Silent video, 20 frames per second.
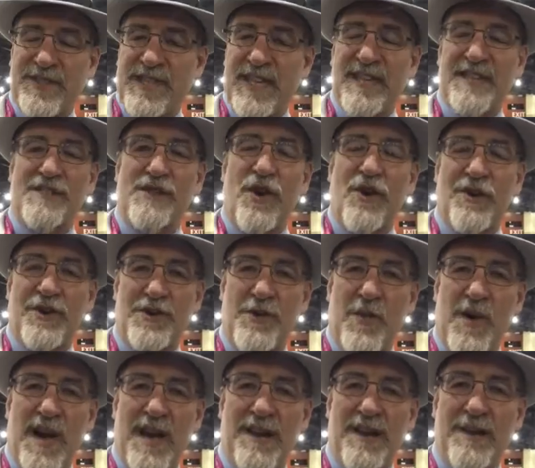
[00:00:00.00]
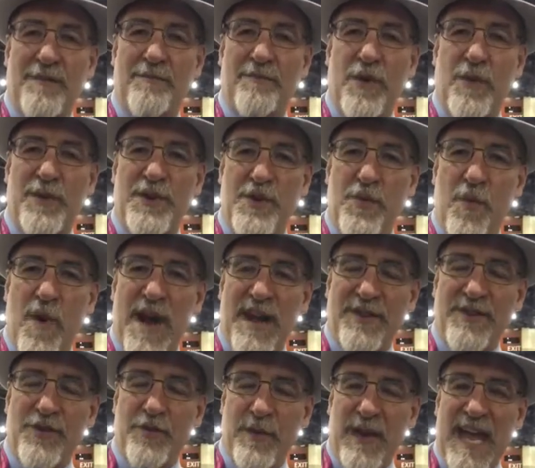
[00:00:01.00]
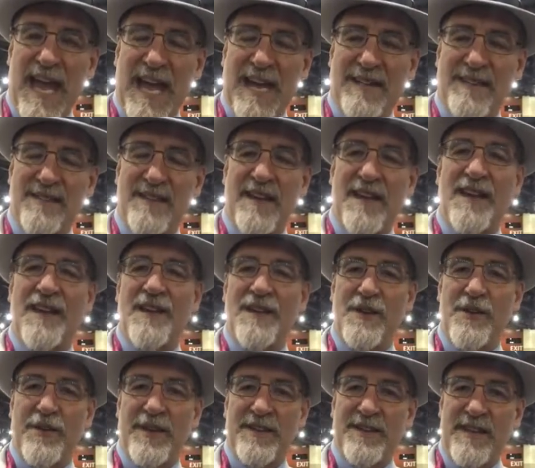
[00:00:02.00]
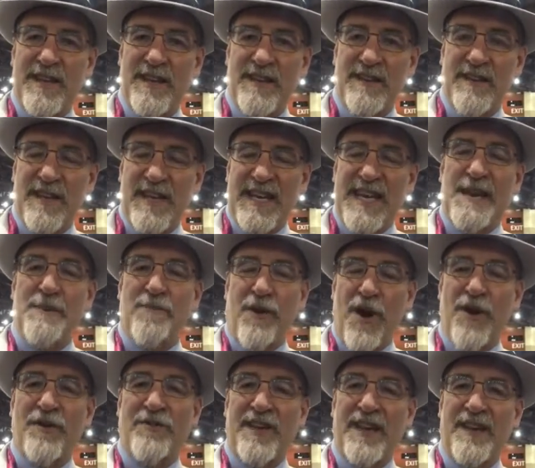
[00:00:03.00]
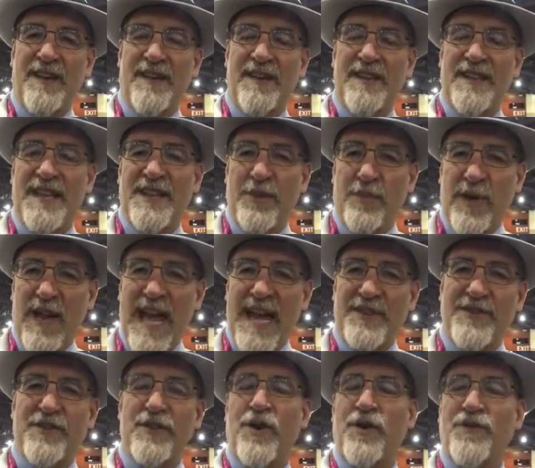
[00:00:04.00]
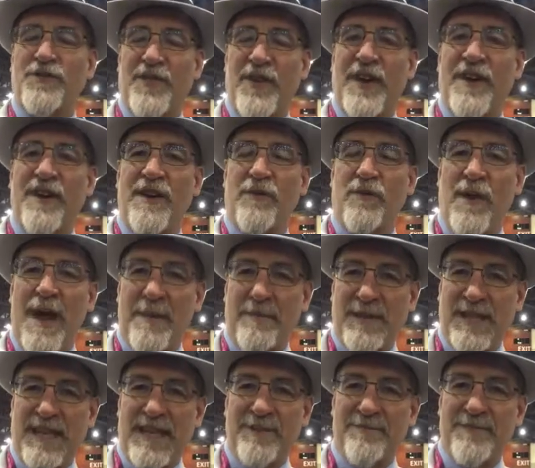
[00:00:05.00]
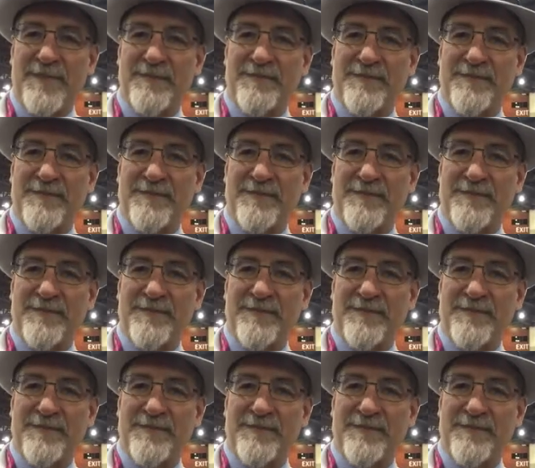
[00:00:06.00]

sit as long as you want, but when you want it to react, you can heat part of it, and then the reaction goes very rapidly.